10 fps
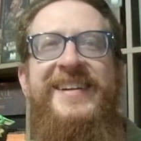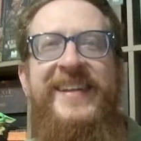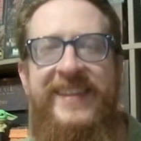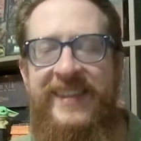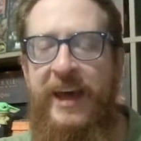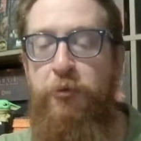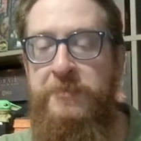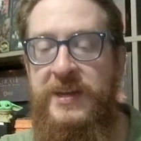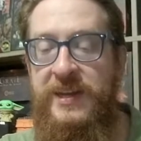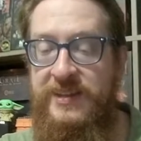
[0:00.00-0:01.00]
That would
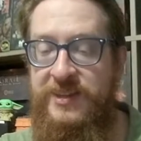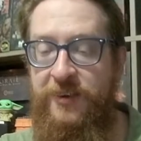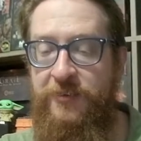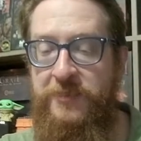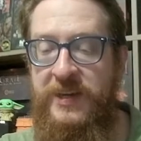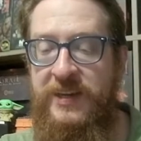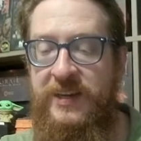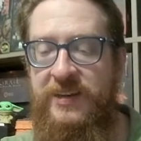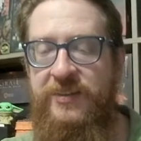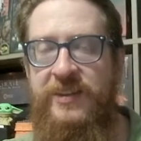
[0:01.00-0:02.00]
be easier for me to
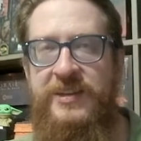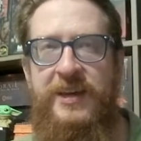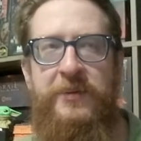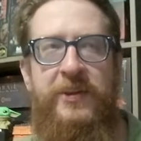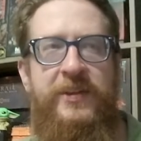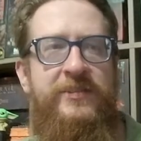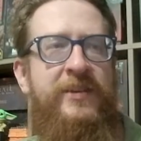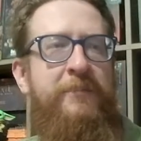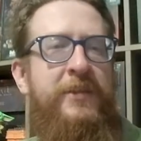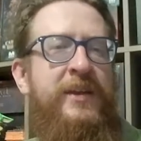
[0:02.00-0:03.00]
get to the table, and
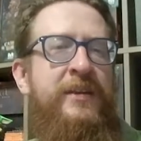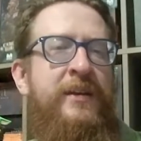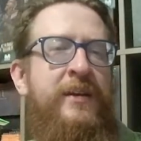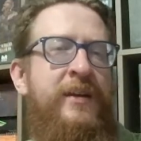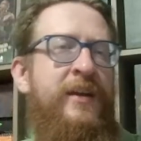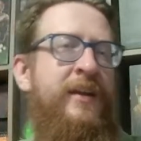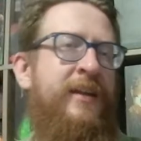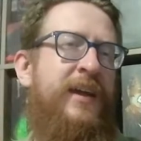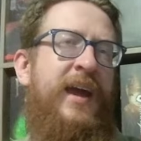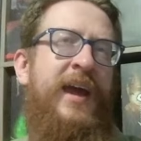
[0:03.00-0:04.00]
something
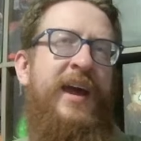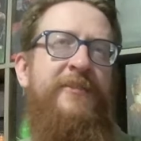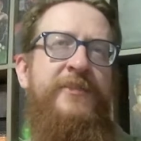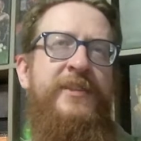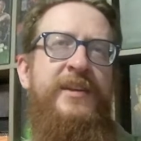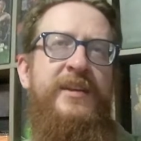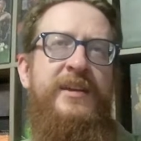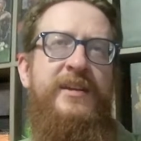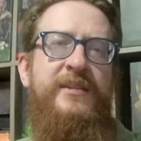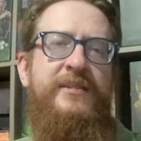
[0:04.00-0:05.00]
like I have the